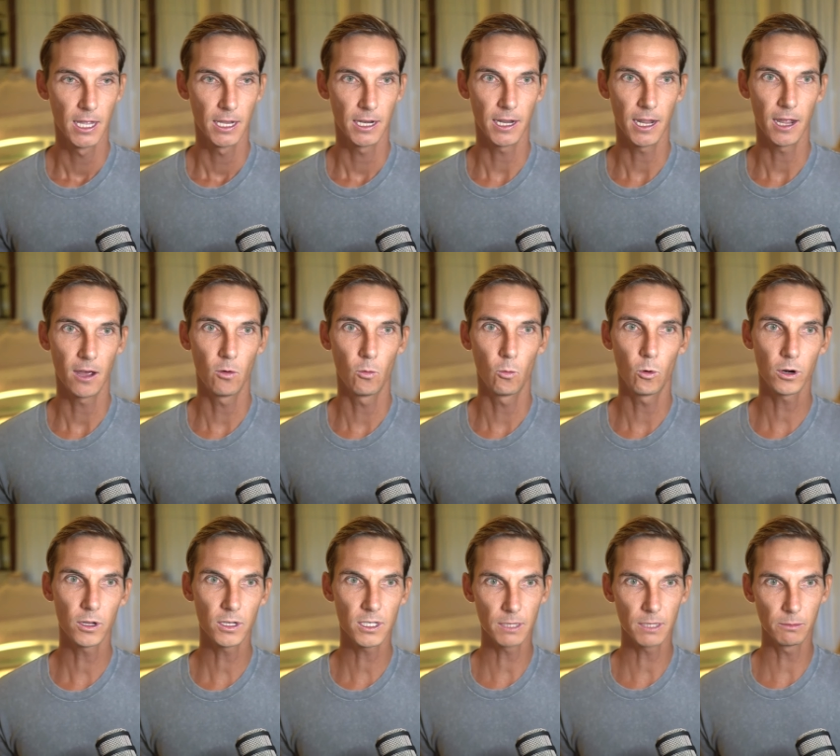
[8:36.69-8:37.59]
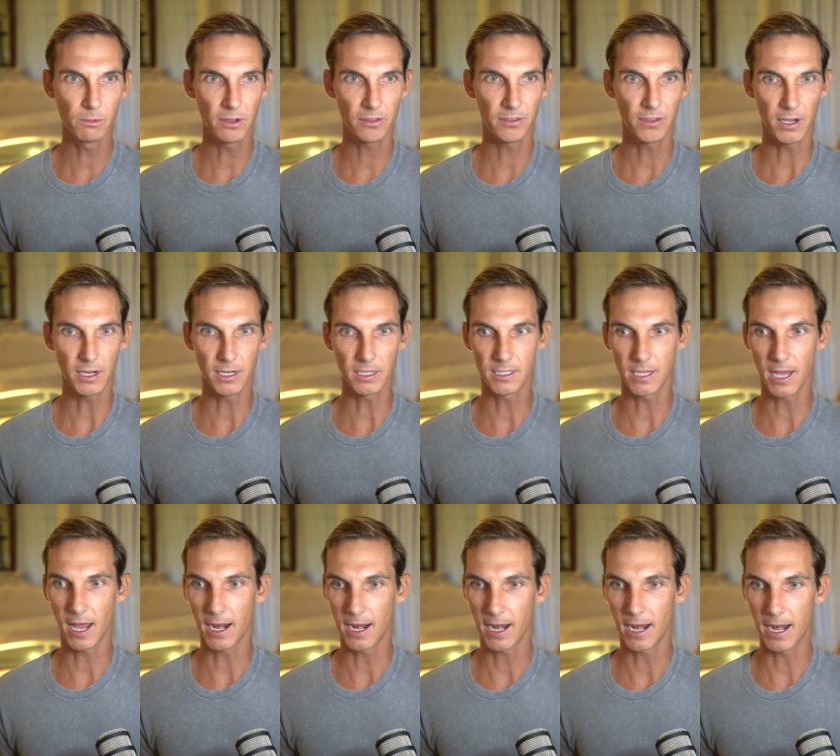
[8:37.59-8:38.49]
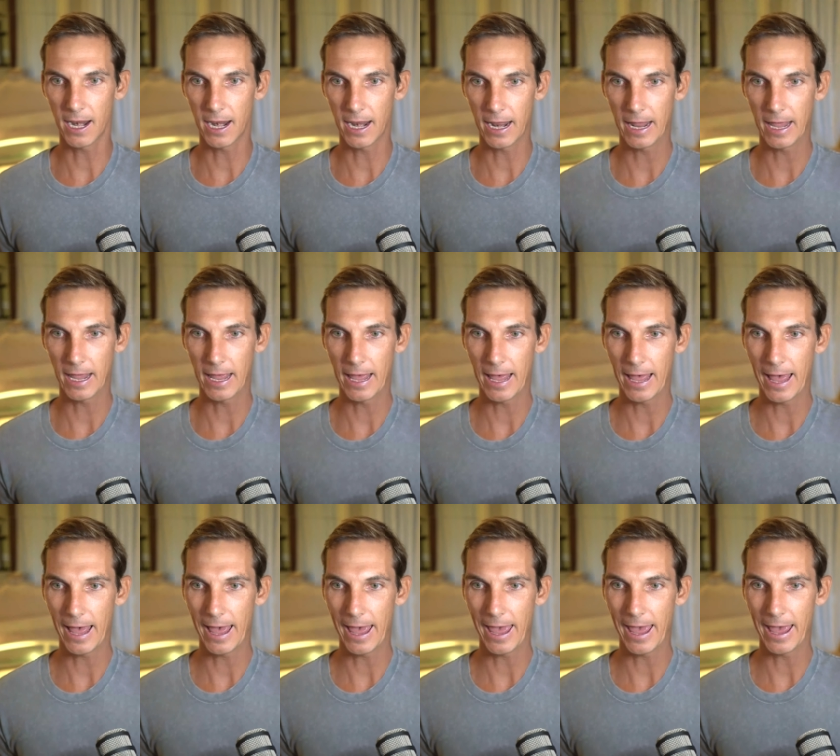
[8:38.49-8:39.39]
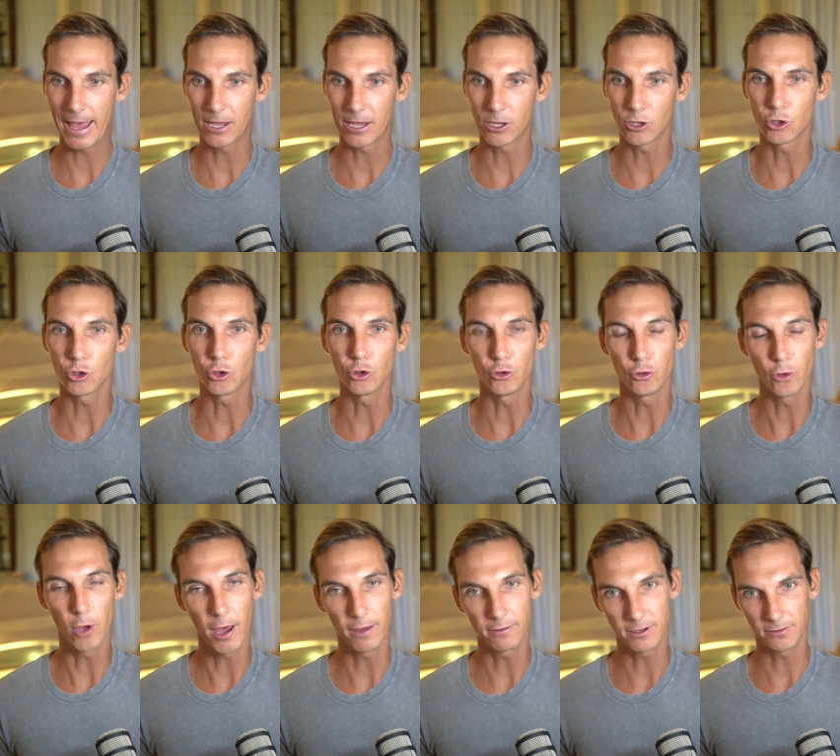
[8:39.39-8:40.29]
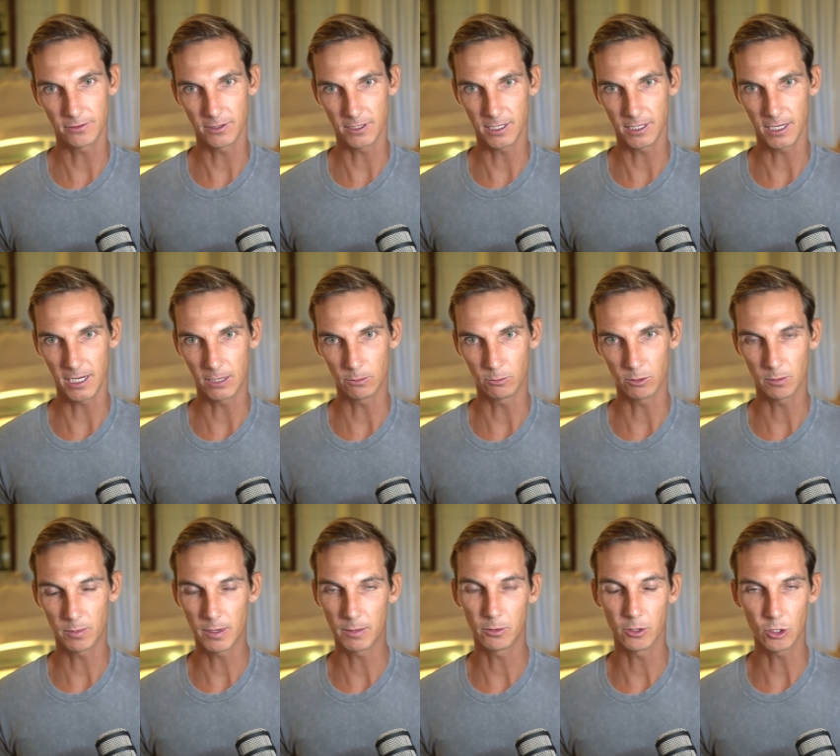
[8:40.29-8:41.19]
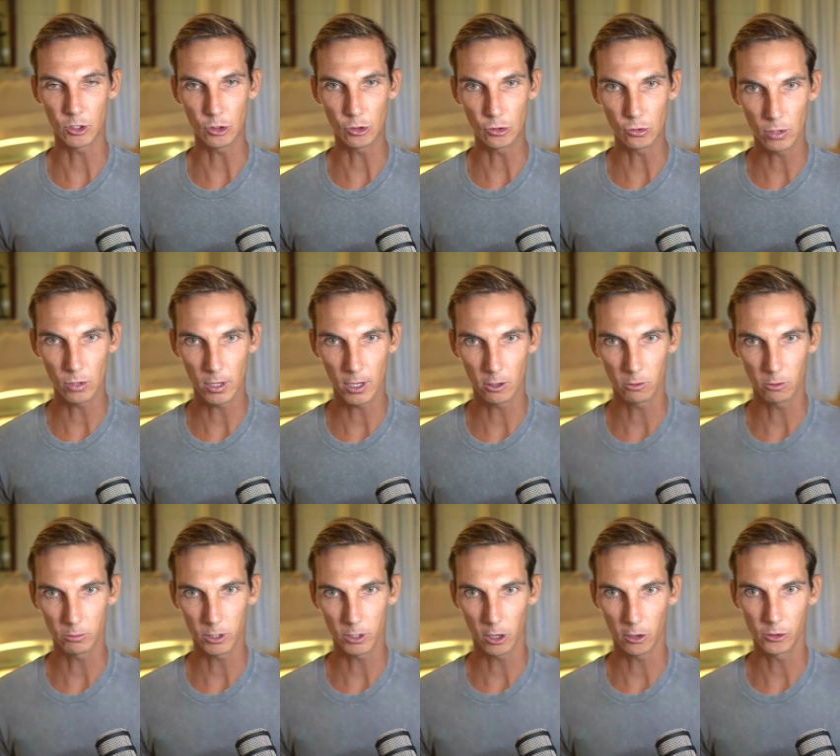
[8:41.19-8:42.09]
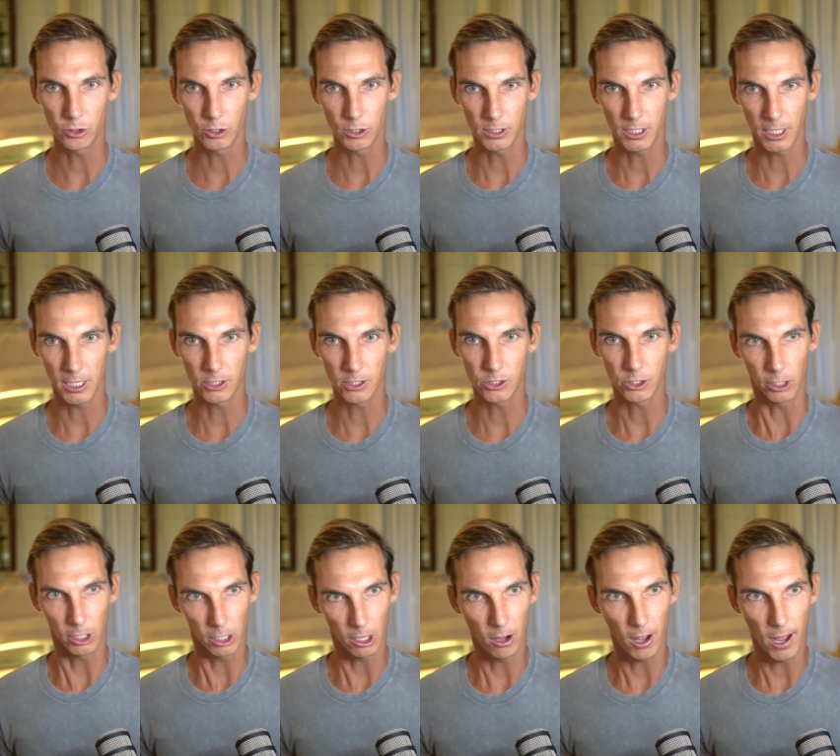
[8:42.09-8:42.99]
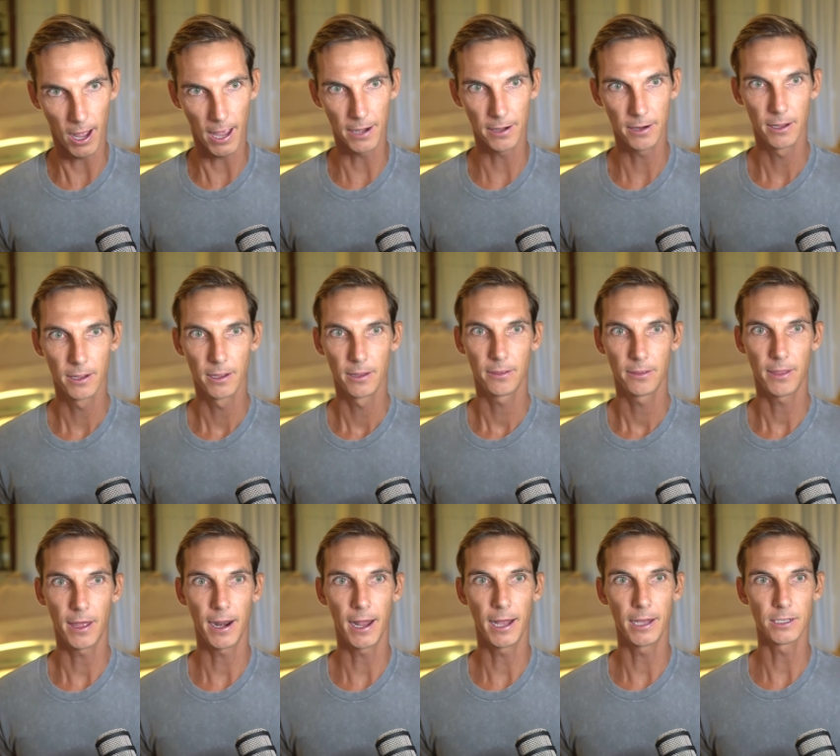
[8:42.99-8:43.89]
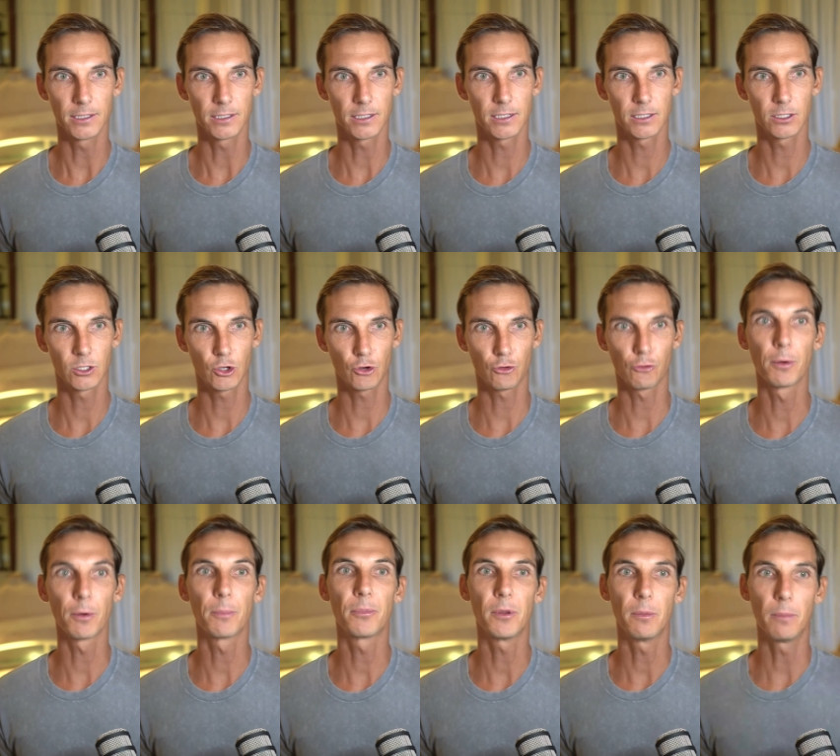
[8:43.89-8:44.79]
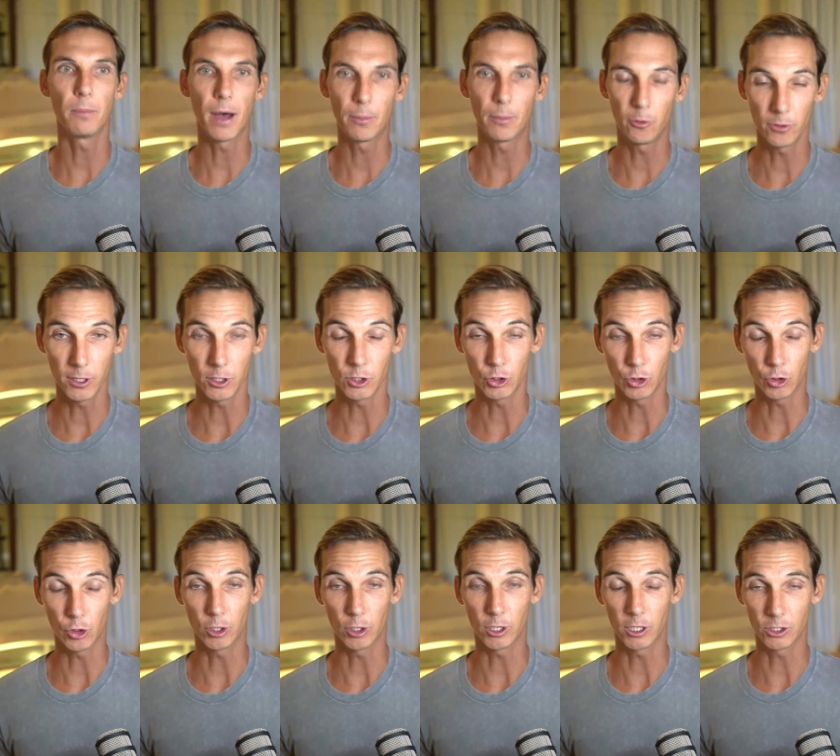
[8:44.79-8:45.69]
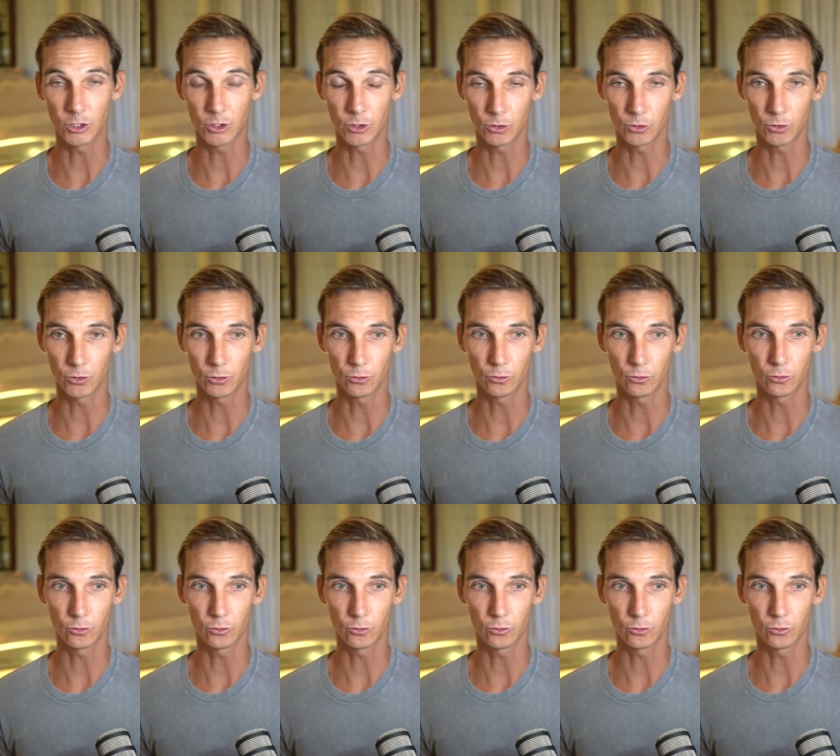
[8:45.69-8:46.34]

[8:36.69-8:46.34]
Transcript: Now, what are some of the things that you have foreseen with the people that you help coach and teach and guide that has tripped them up on their journey to,